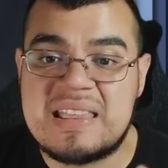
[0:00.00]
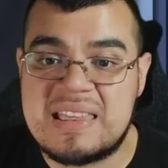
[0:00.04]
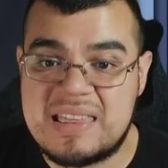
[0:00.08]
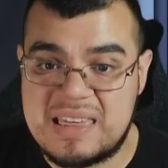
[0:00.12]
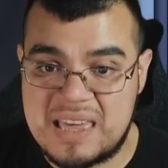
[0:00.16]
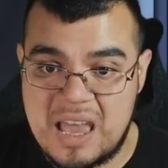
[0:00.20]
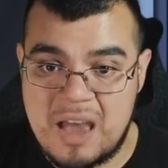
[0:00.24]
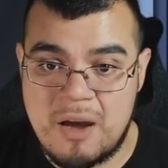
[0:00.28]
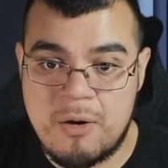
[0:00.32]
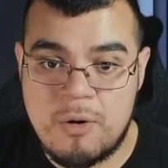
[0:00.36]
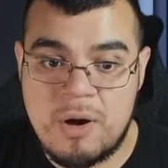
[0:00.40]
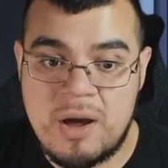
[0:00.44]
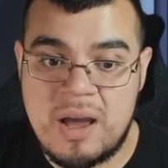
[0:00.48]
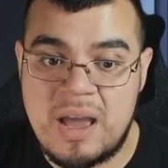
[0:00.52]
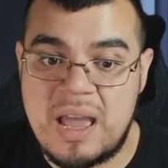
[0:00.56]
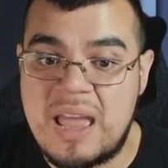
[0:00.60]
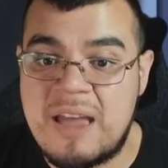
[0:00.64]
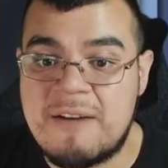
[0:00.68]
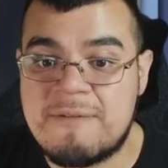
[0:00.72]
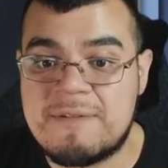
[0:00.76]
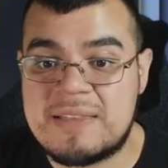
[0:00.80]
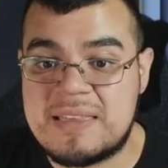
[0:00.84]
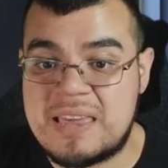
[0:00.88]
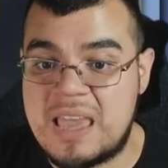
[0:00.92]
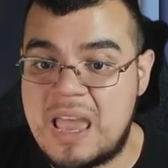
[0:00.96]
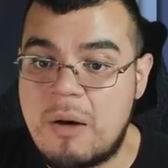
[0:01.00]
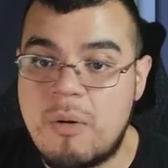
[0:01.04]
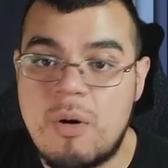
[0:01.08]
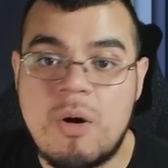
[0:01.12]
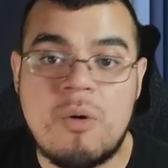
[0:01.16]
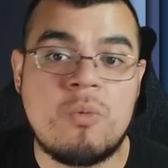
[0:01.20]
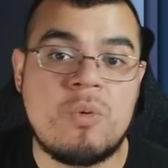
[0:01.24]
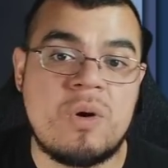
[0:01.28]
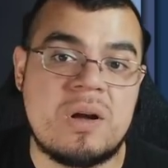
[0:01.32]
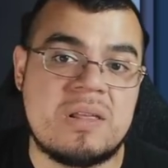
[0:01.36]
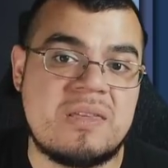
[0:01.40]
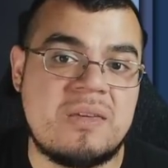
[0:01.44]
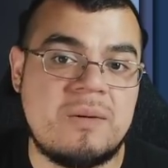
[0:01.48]
Terra, if Terra
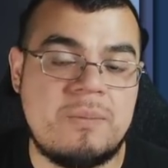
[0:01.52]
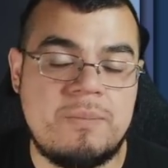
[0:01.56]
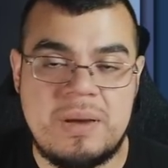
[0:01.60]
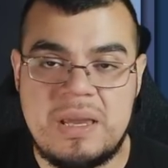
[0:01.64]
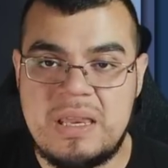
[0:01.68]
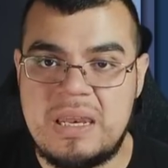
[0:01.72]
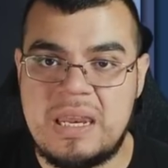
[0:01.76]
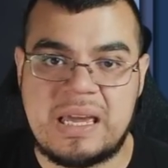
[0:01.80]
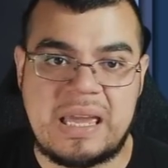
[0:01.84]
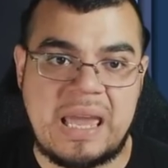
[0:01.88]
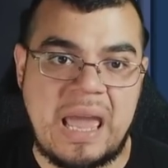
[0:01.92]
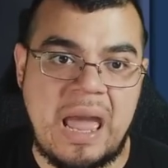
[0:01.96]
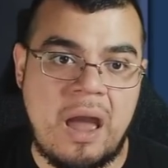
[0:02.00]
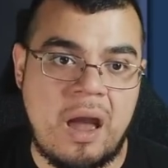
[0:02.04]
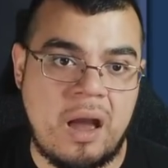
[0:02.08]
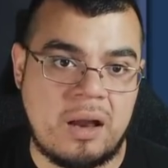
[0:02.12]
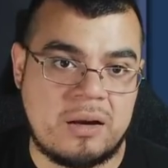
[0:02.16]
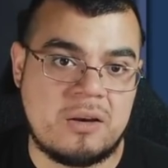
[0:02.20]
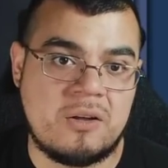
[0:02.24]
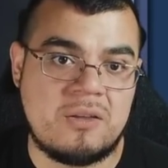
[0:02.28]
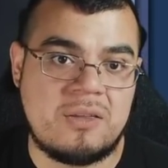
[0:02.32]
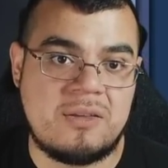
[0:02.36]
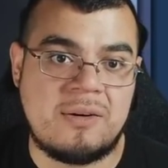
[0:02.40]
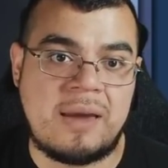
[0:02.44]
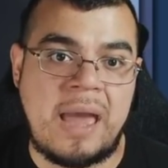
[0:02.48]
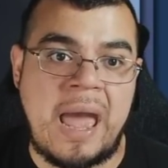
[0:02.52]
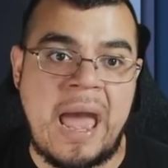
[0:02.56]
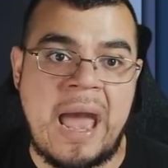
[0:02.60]
were to be the character to